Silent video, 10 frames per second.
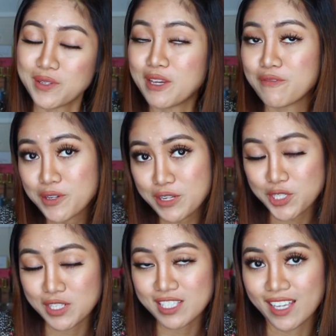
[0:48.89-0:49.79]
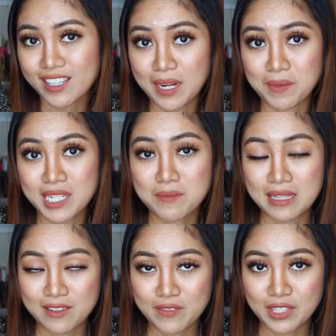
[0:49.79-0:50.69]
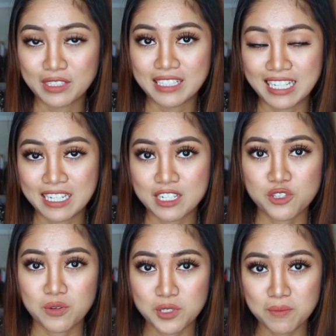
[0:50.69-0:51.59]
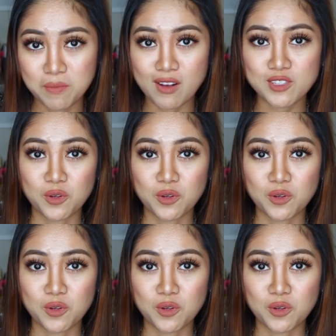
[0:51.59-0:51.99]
So if you're interested, then I'm gonna be leaving the link in the description box,